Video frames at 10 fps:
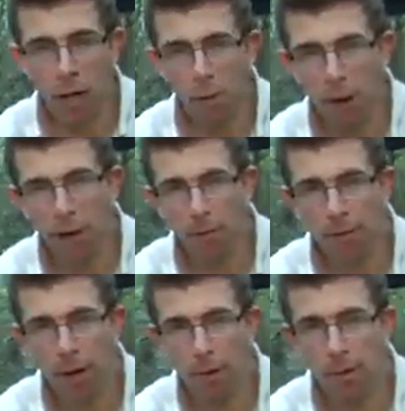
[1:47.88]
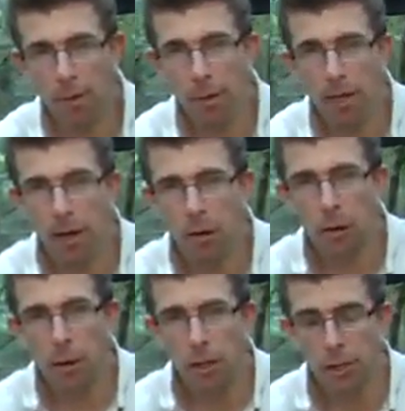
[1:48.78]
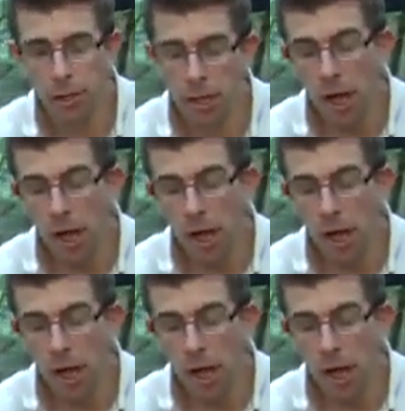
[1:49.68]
up plant fibres to make cordage,